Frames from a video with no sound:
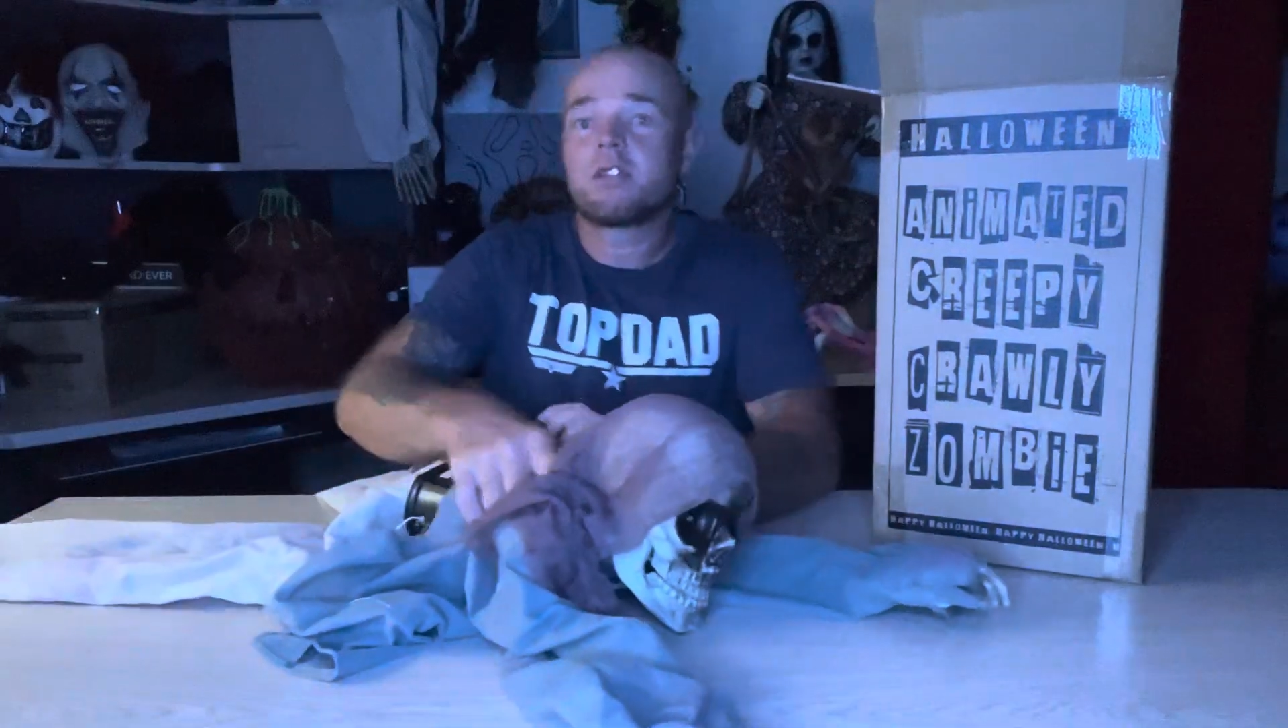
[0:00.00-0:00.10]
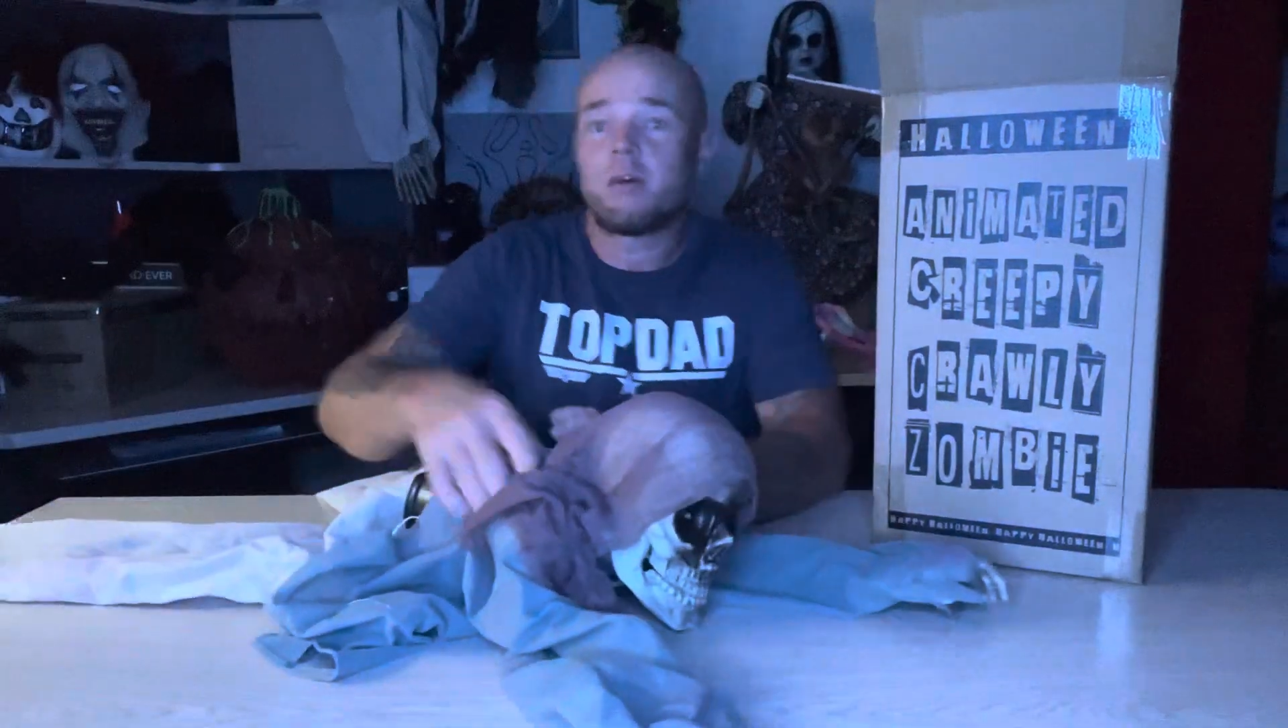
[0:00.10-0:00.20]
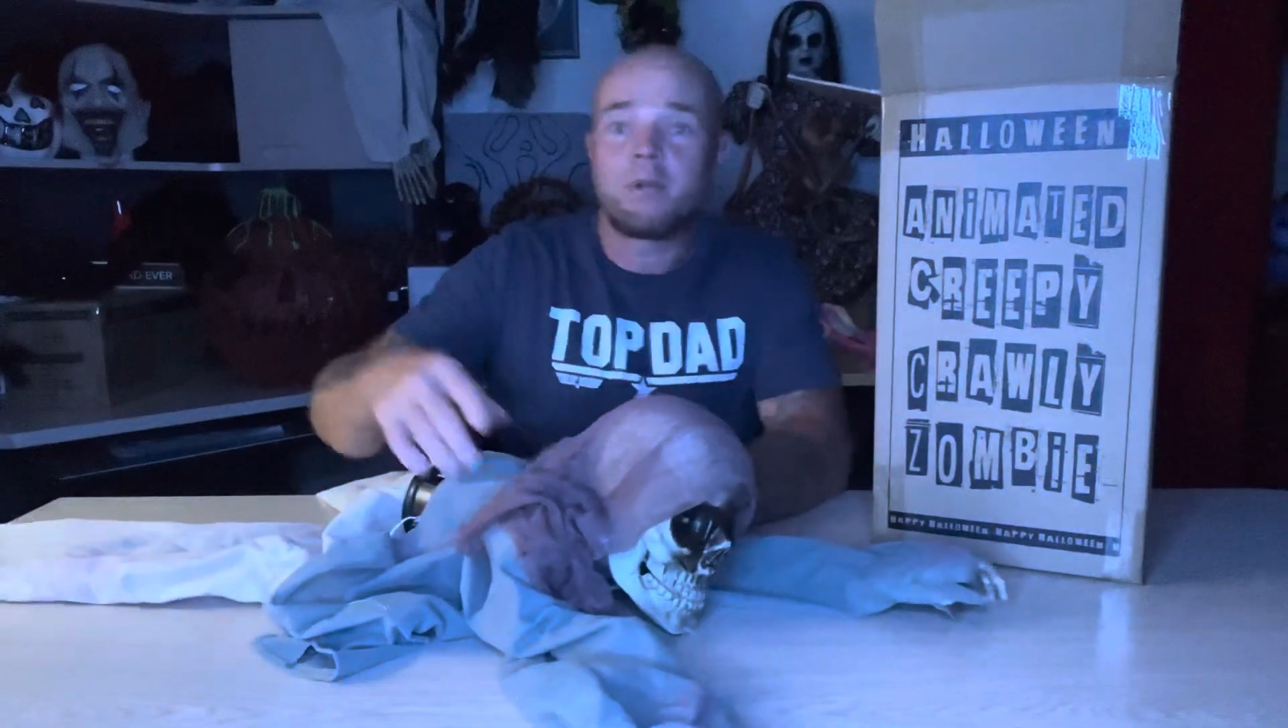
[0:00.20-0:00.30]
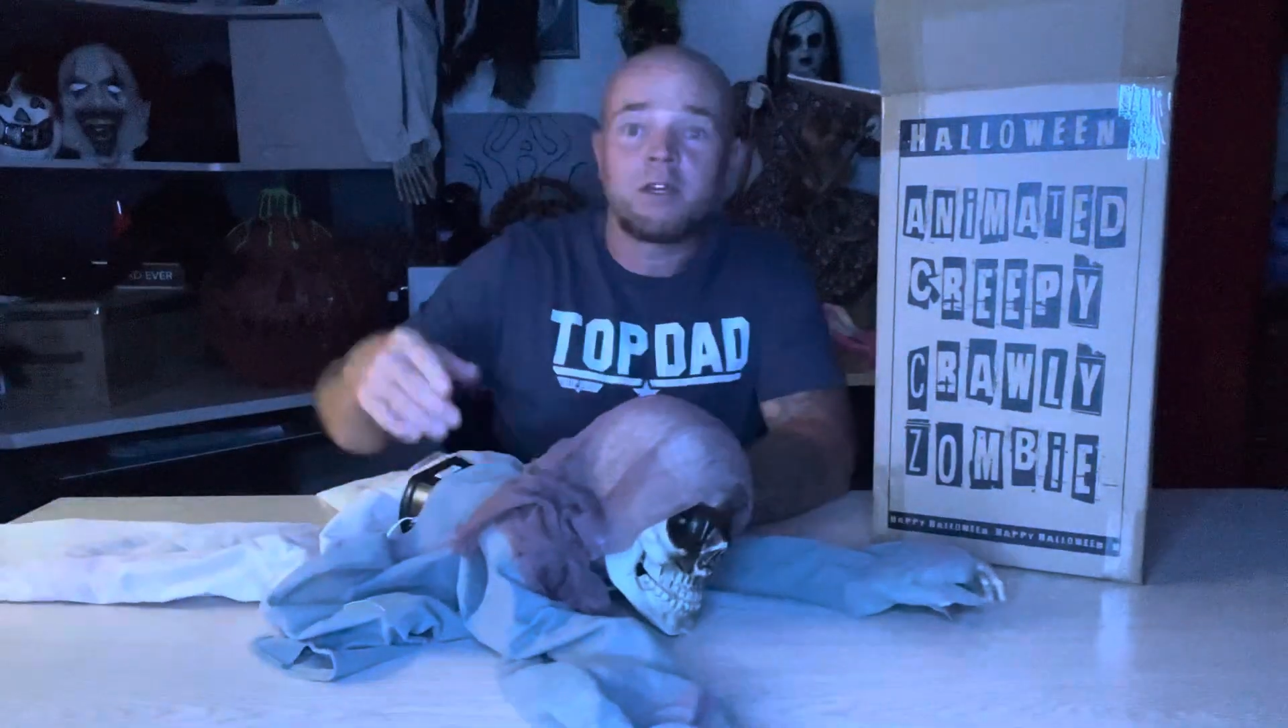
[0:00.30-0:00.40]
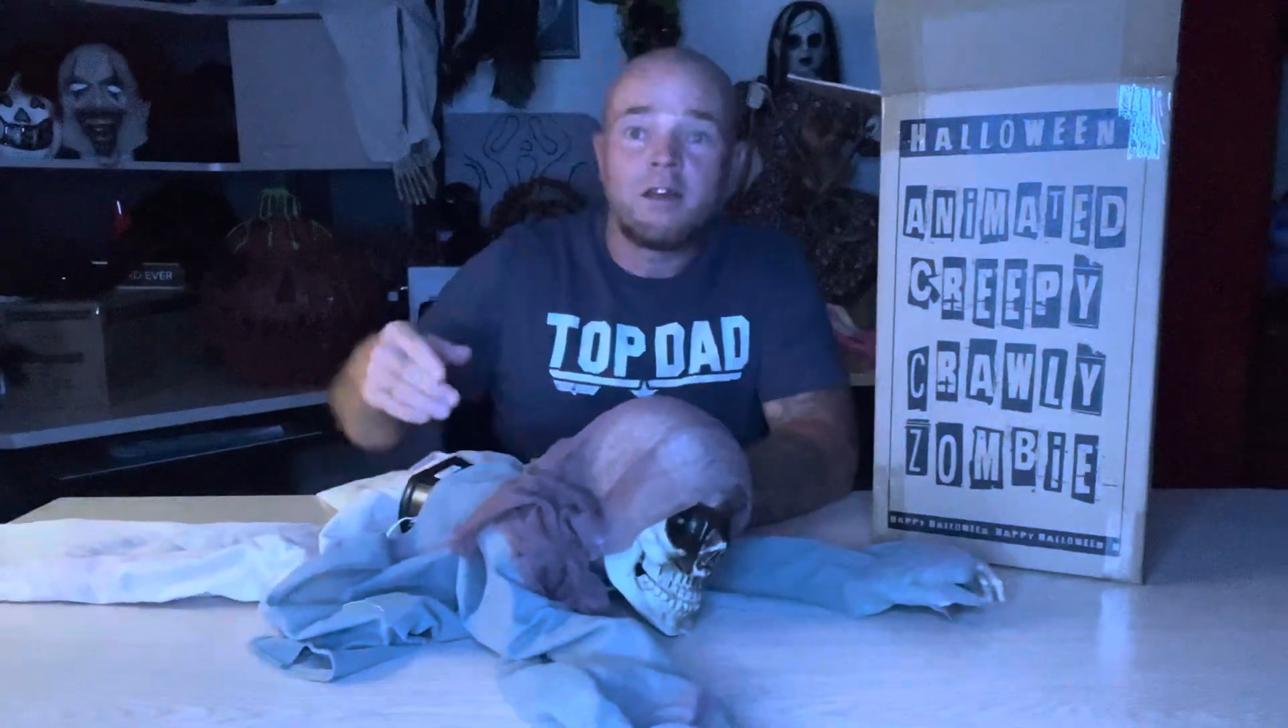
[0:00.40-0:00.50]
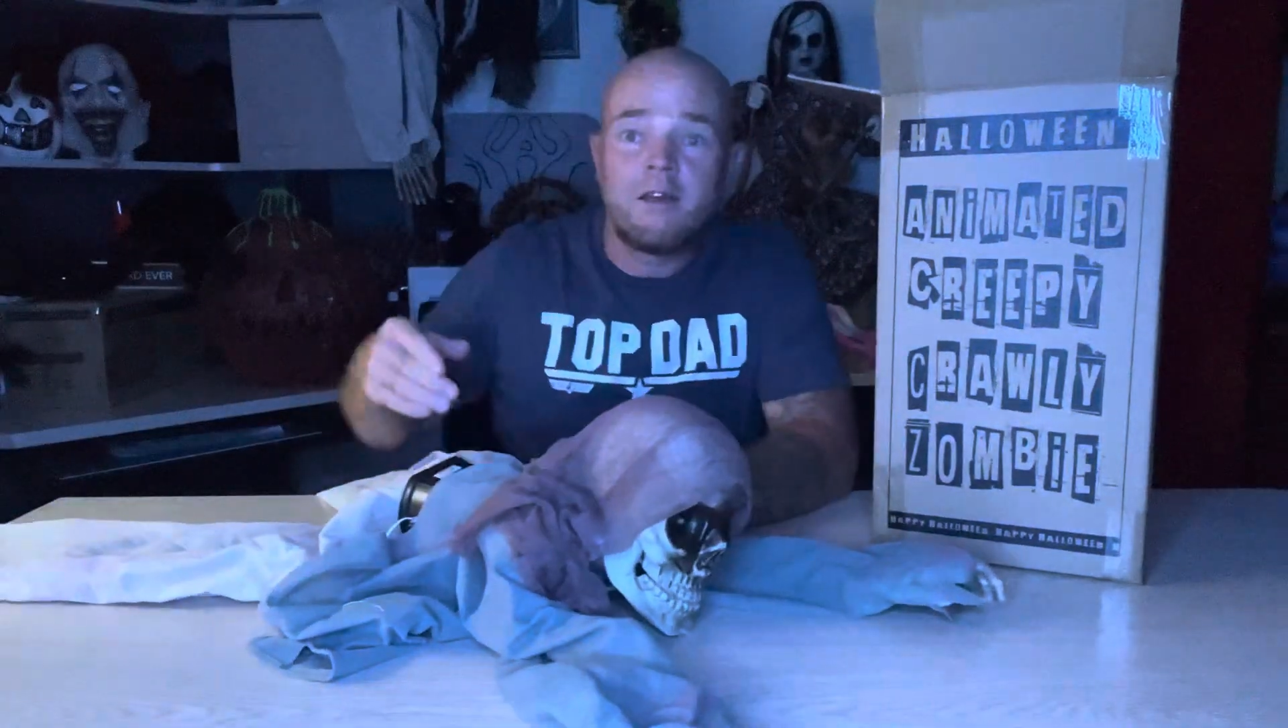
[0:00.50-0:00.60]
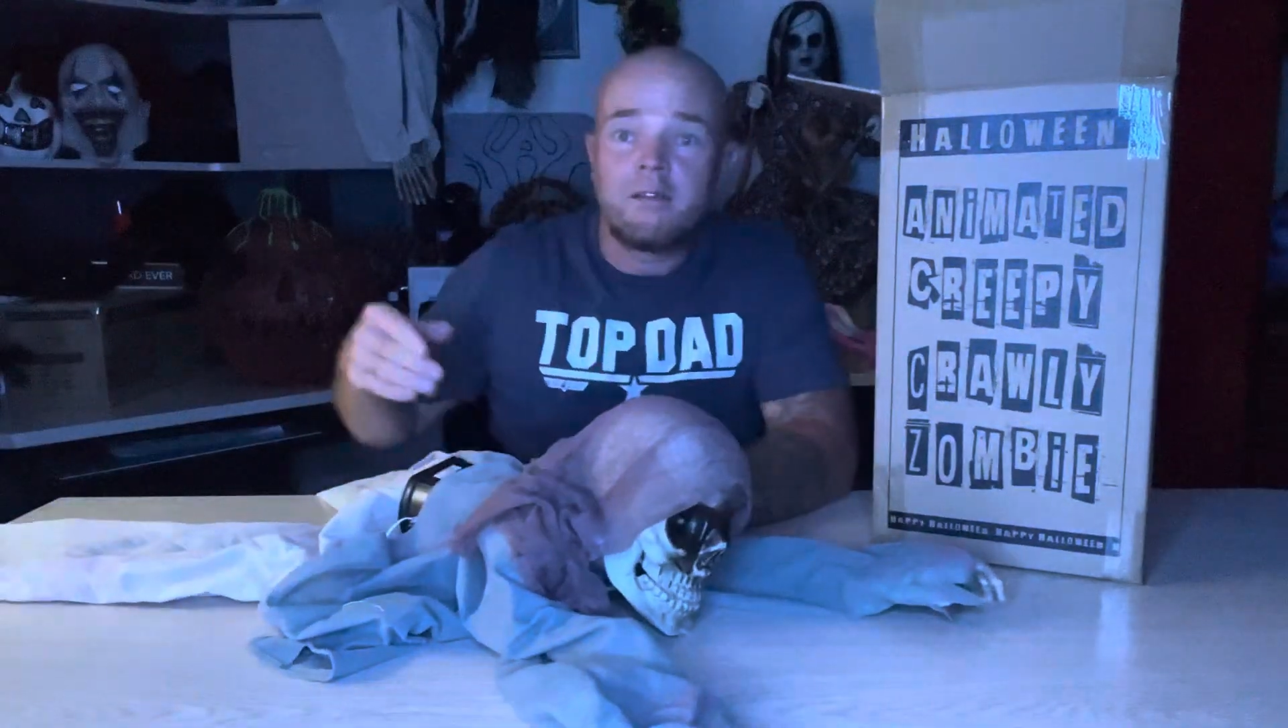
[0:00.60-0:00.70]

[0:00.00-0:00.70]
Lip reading: coming,